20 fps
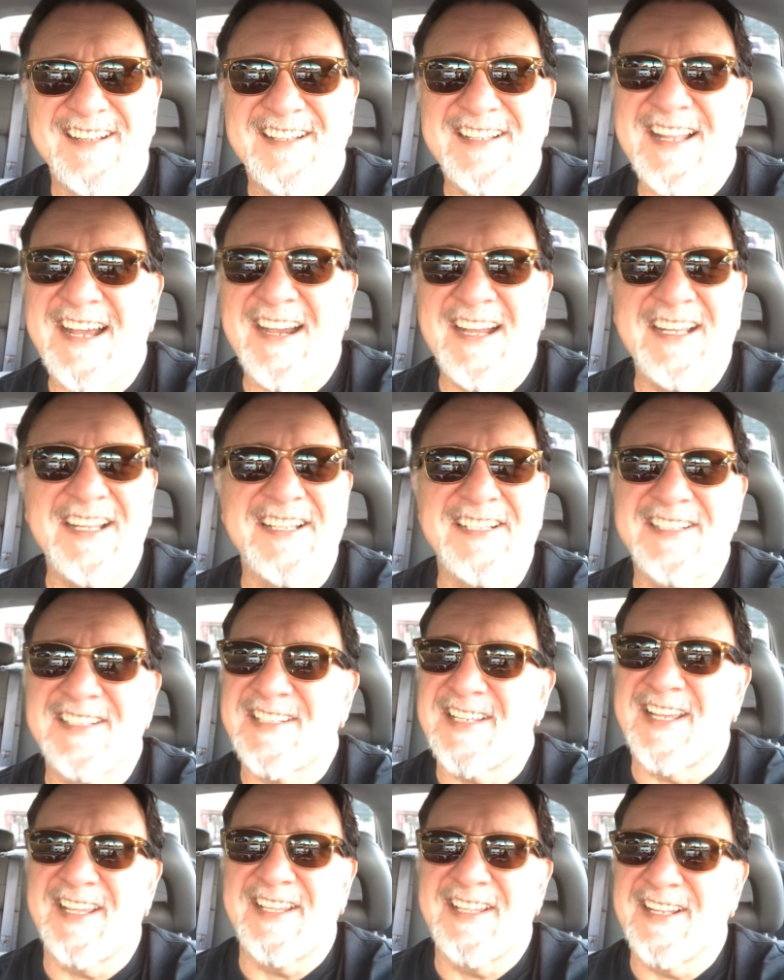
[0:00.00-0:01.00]
Now, I didn't
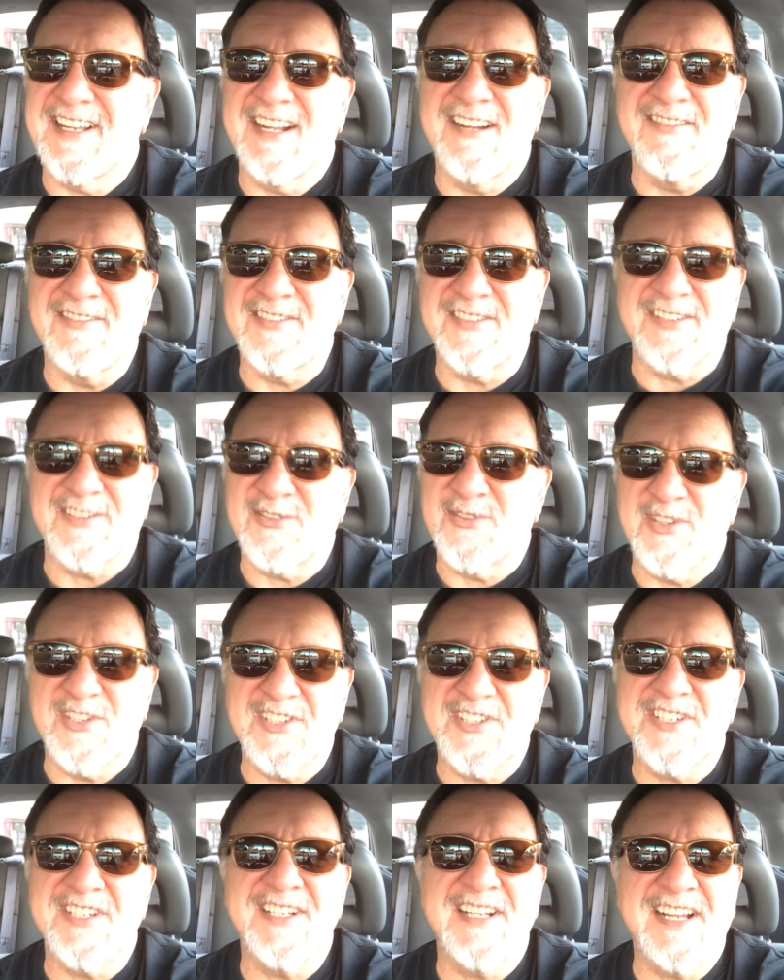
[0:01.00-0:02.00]
say that I was a
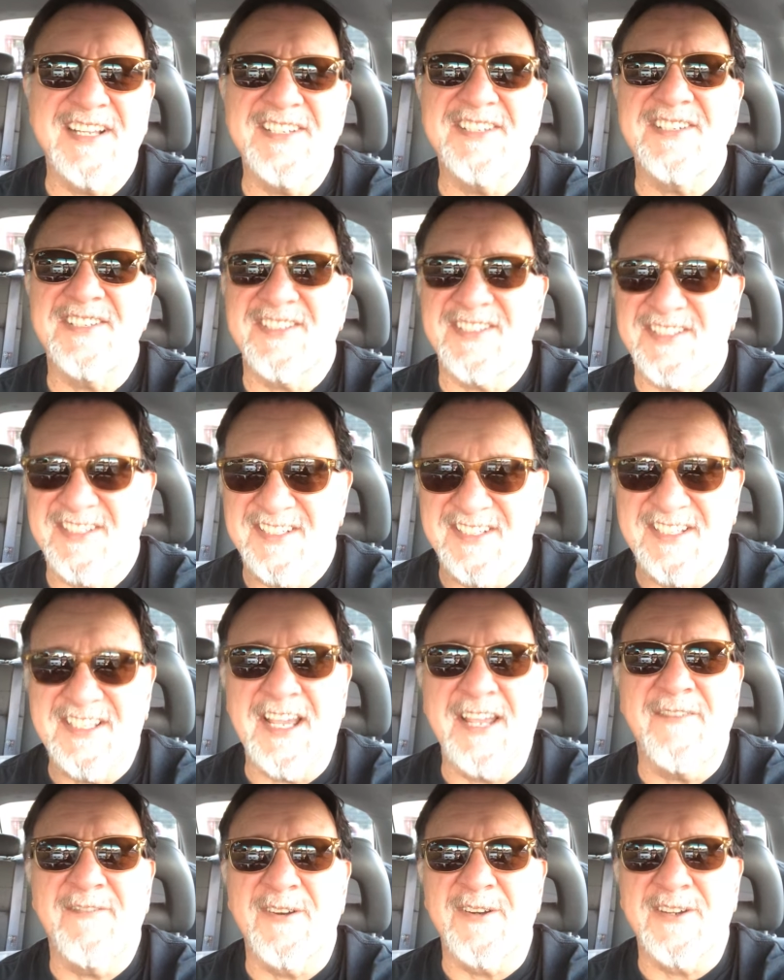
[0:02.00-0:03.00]
Christian. I just
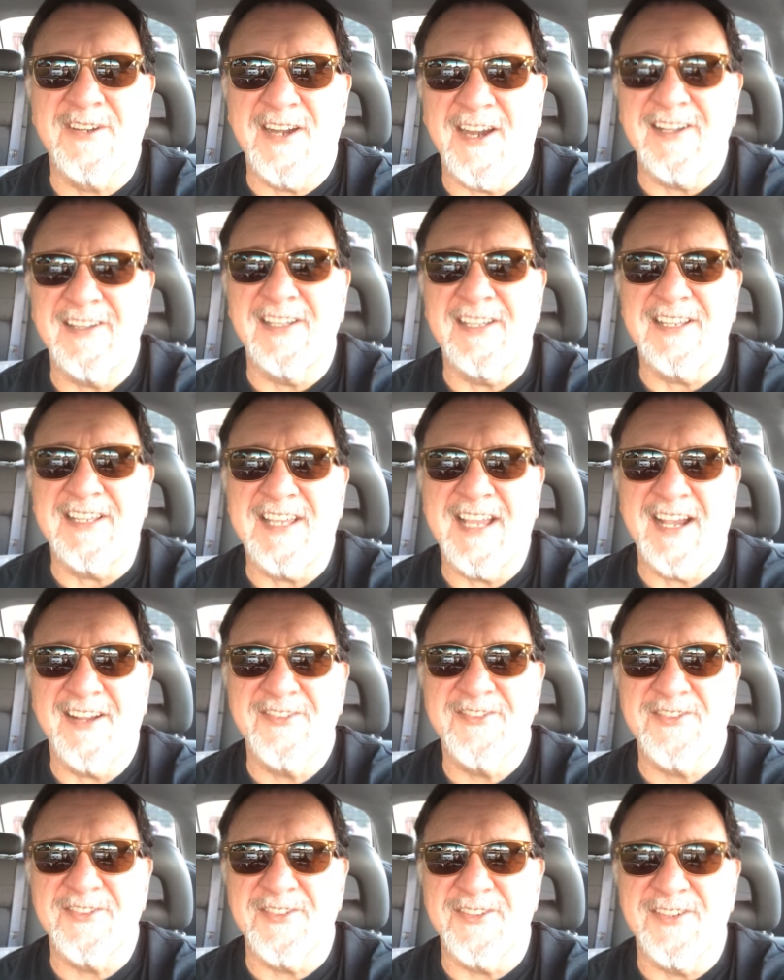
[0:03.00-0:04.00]
gave her godly
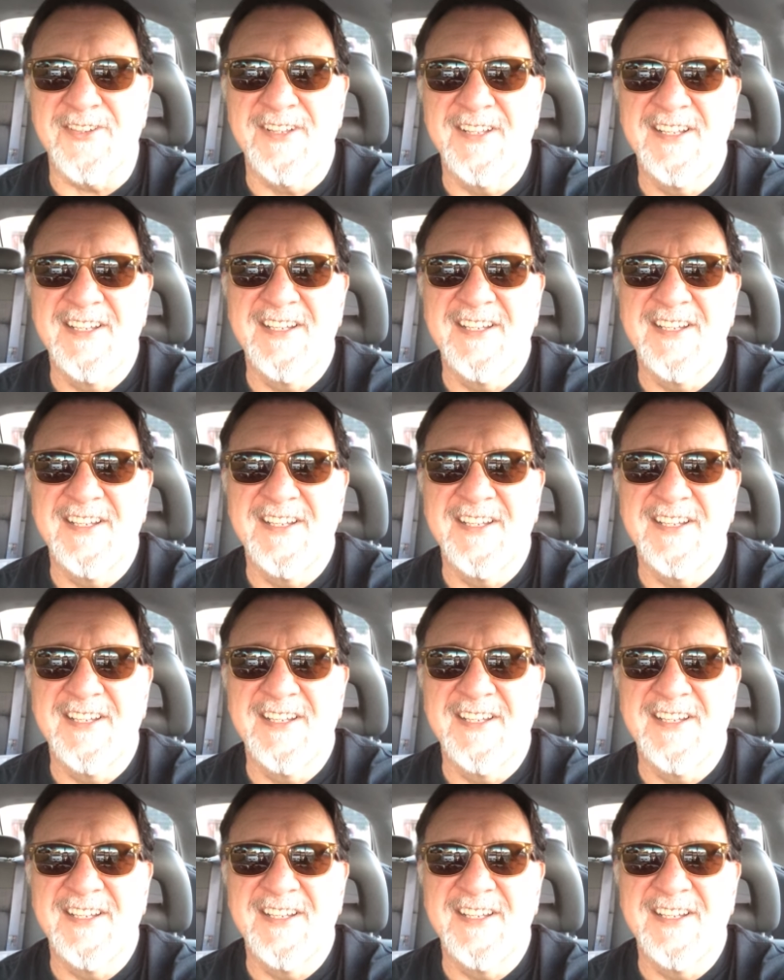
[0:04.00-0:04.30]
counsel